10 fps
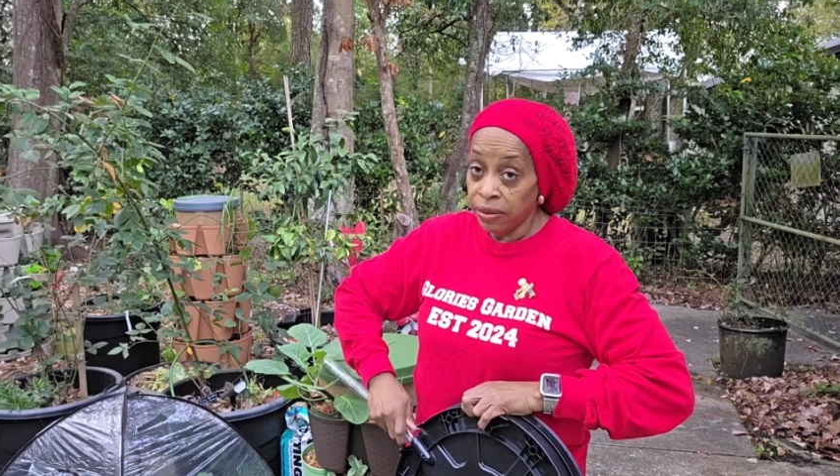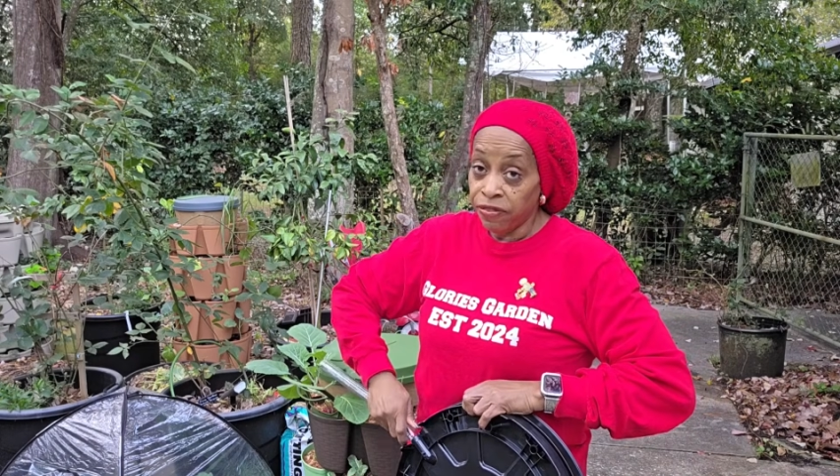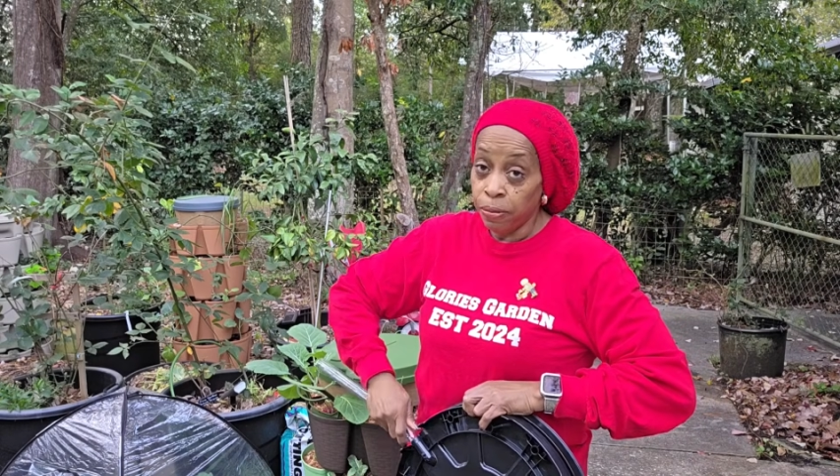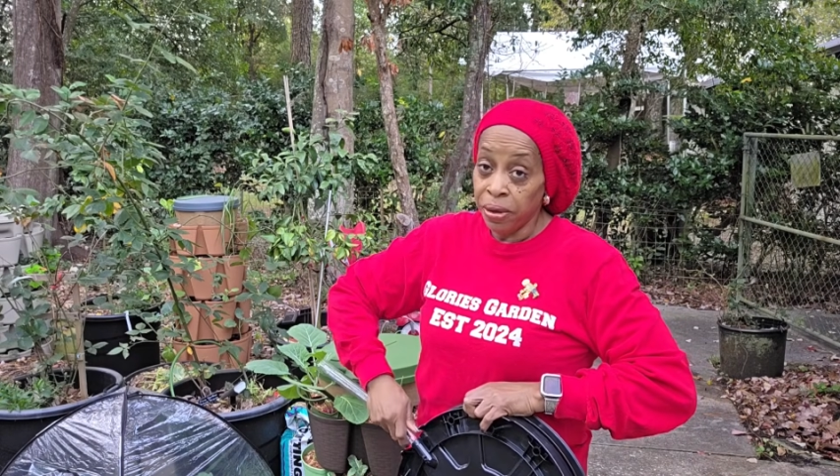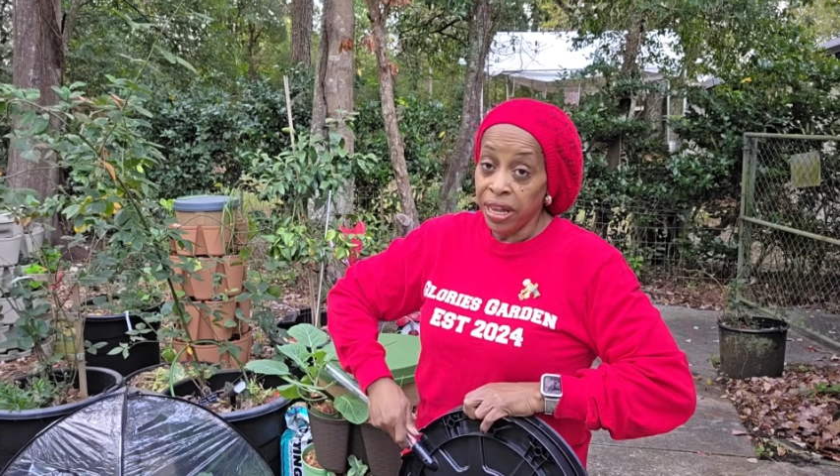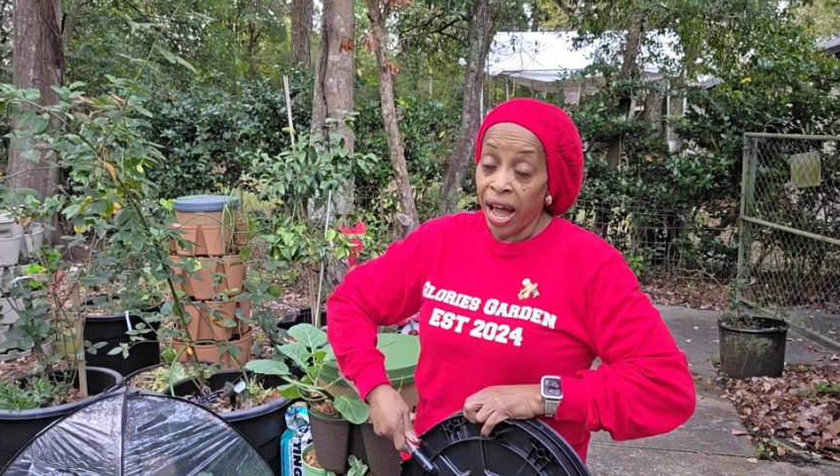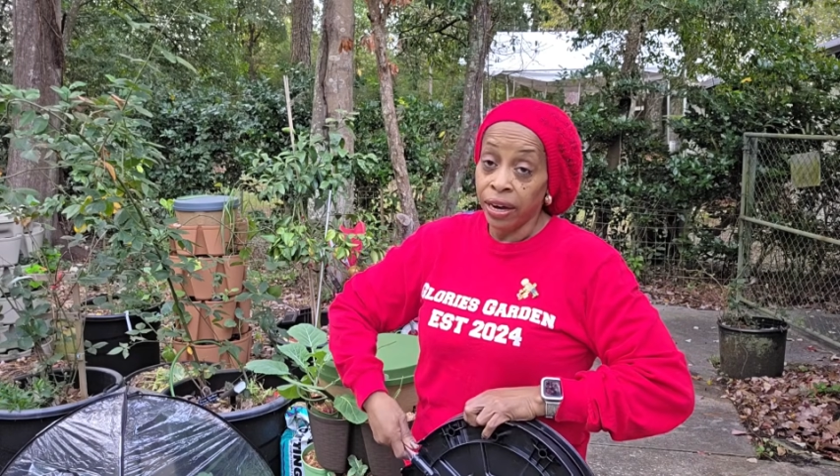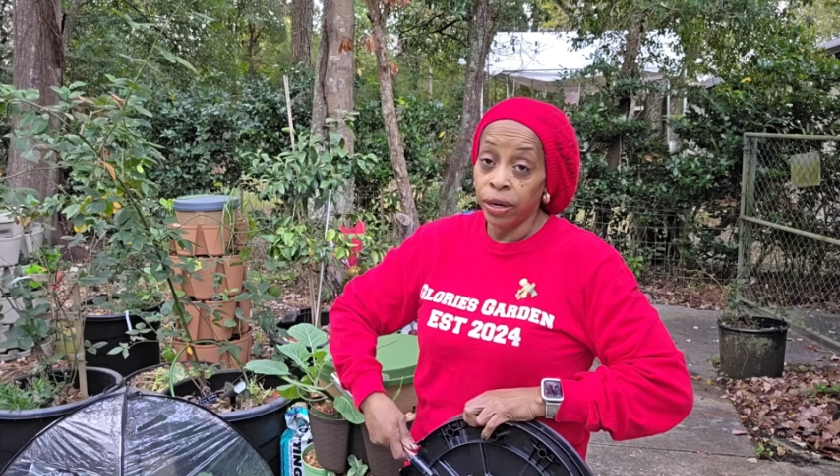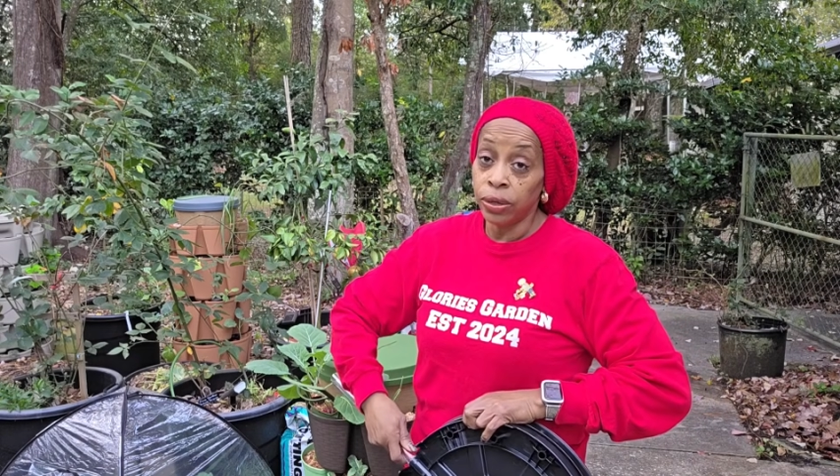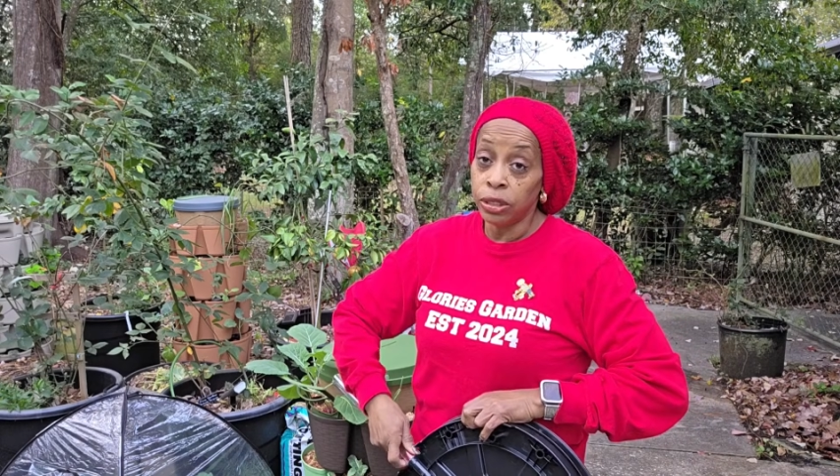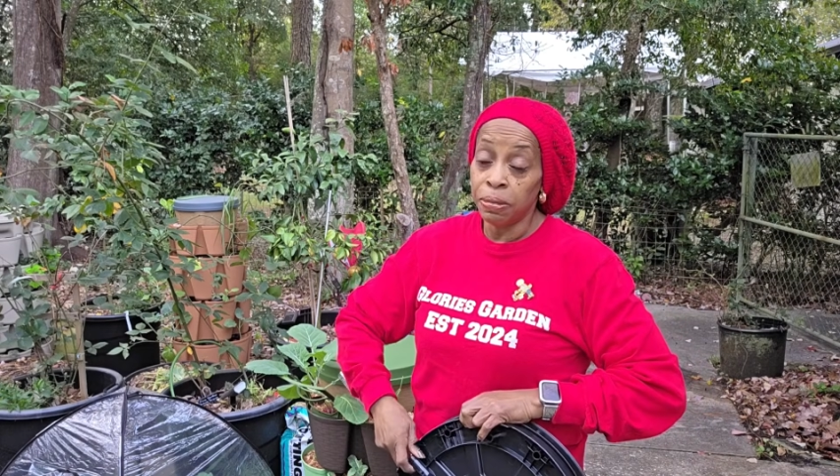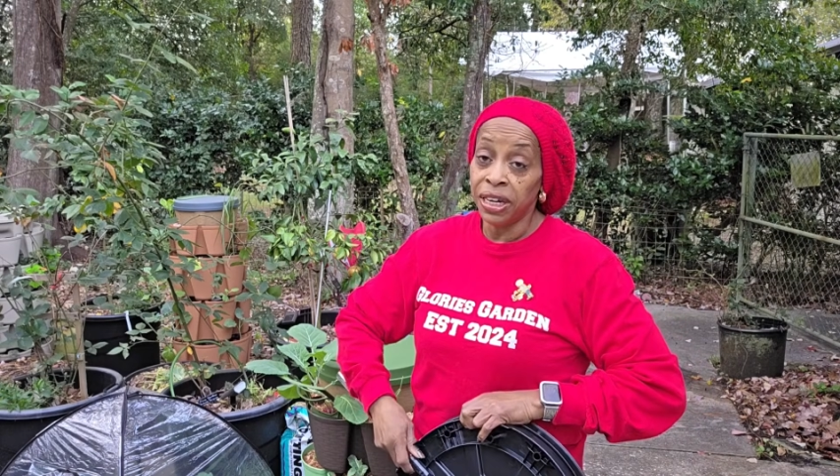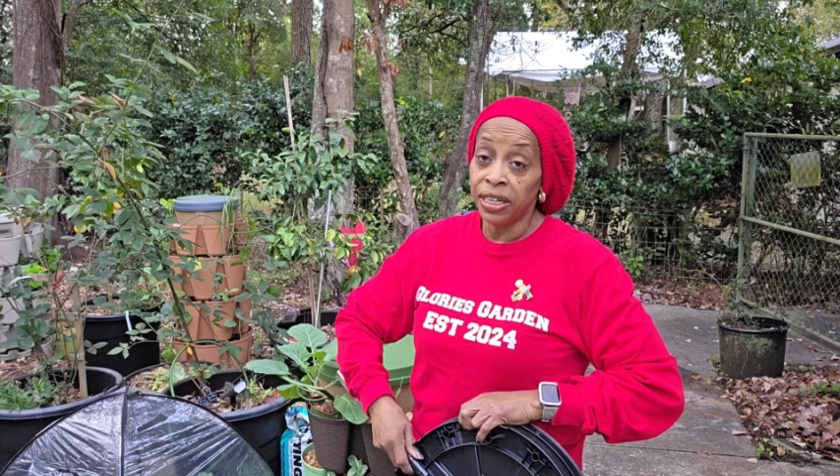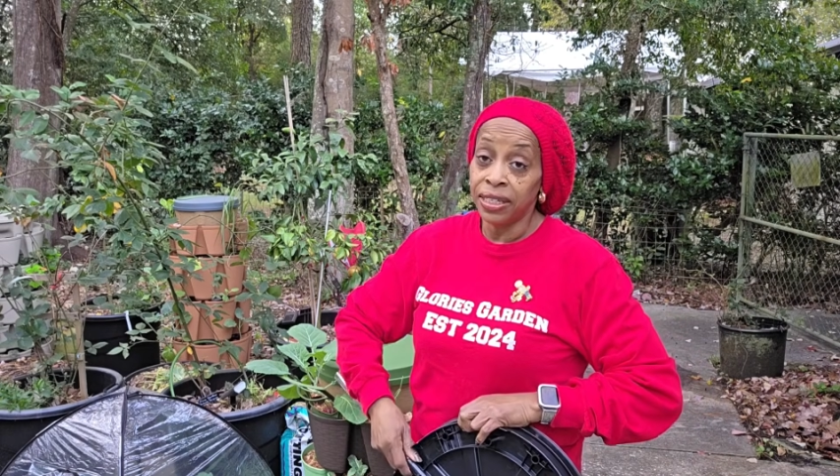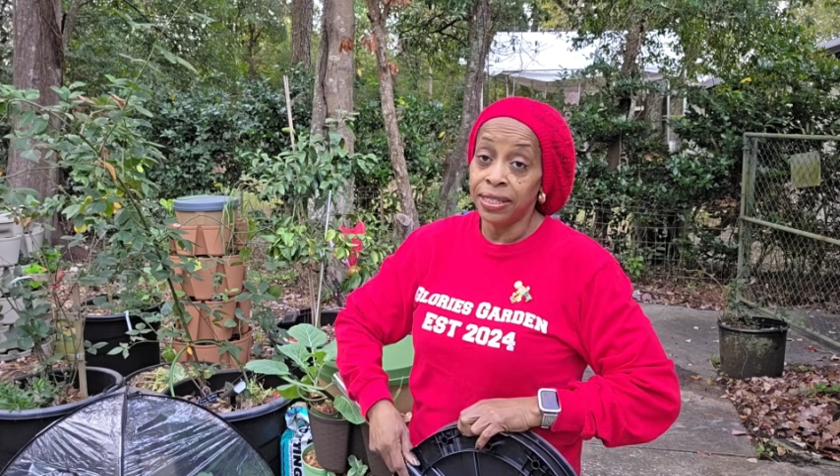For me, I know it's been
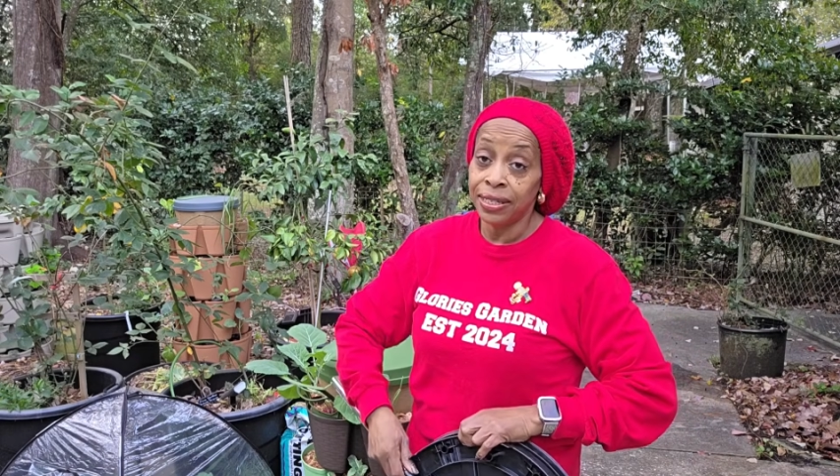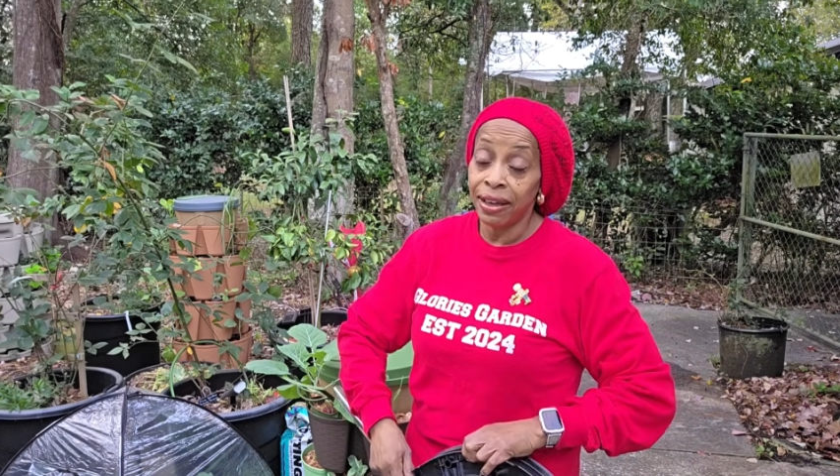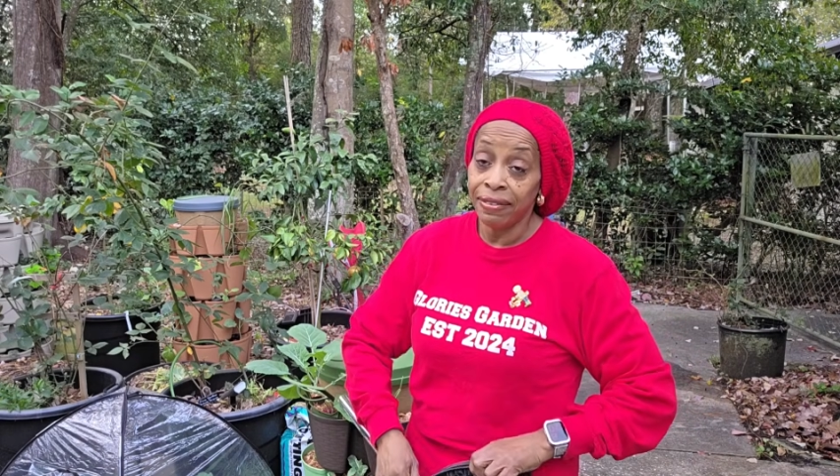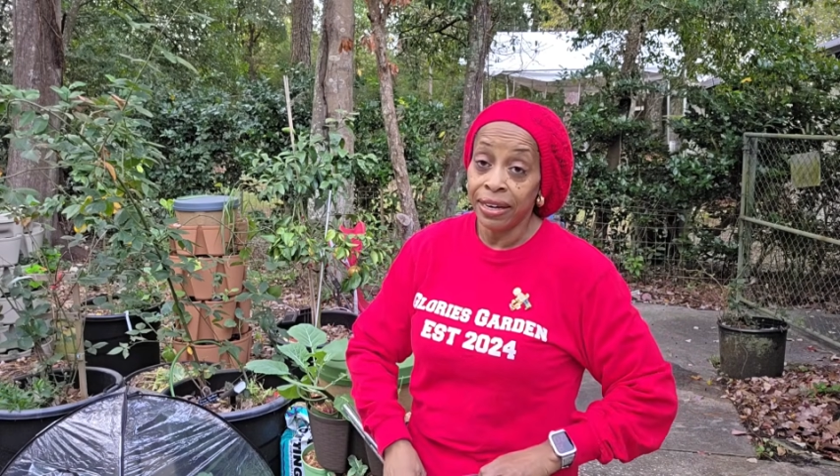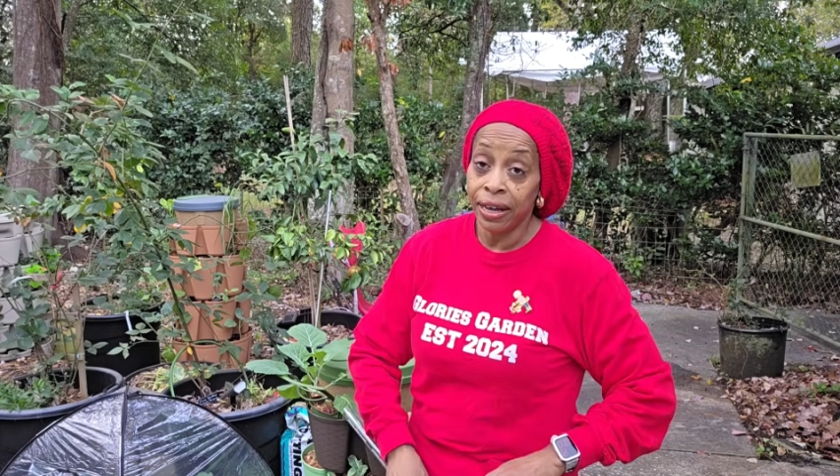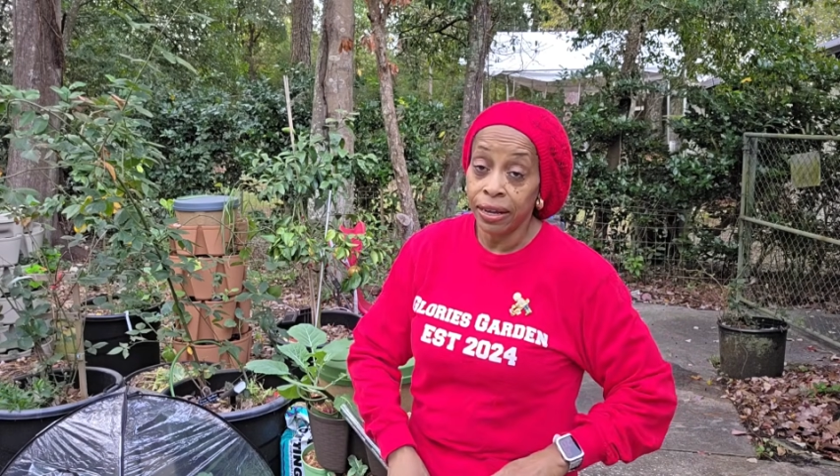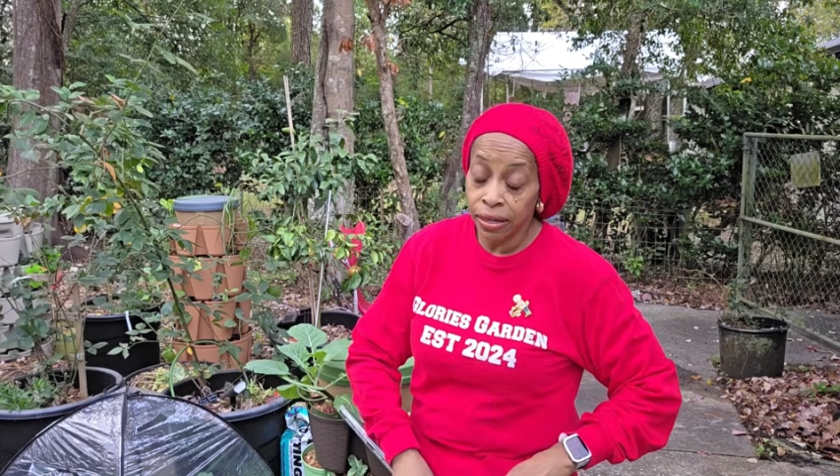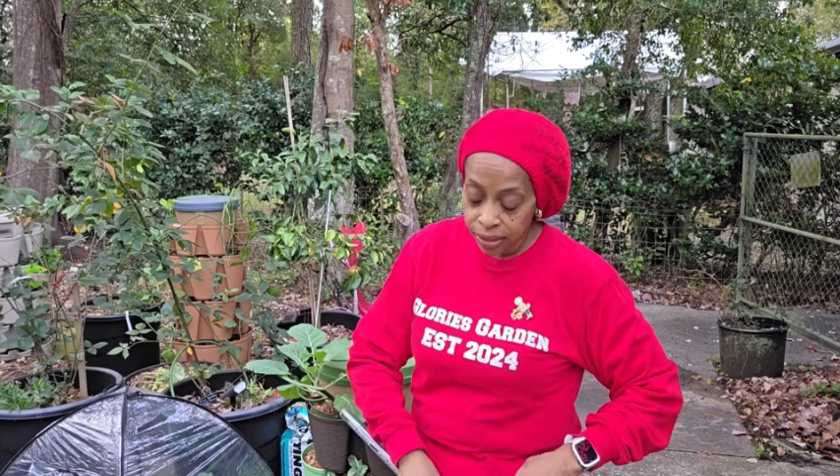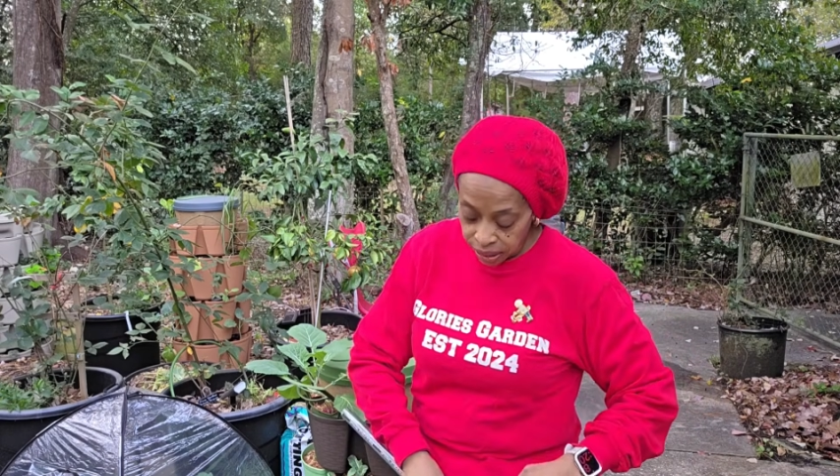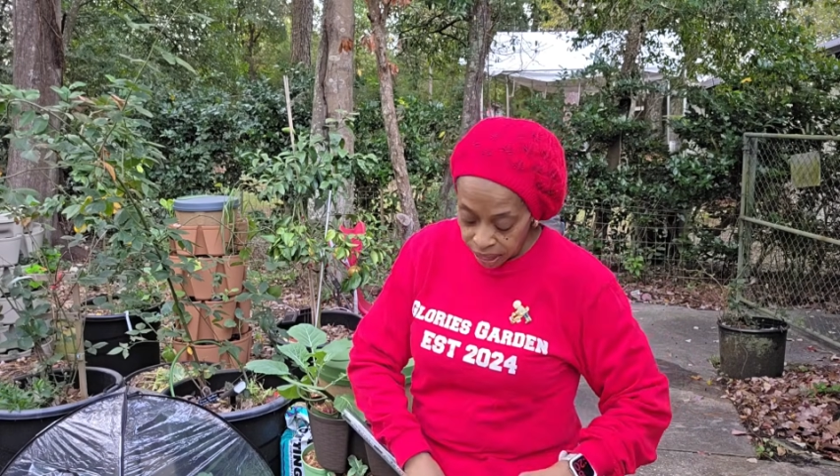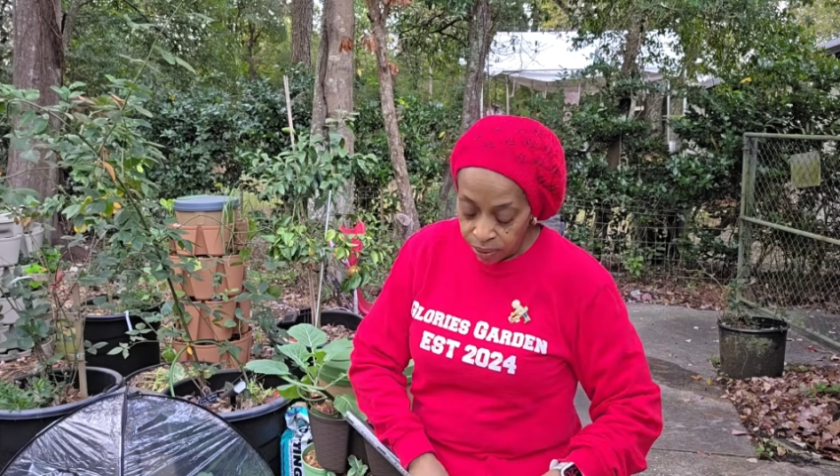at least 7 days.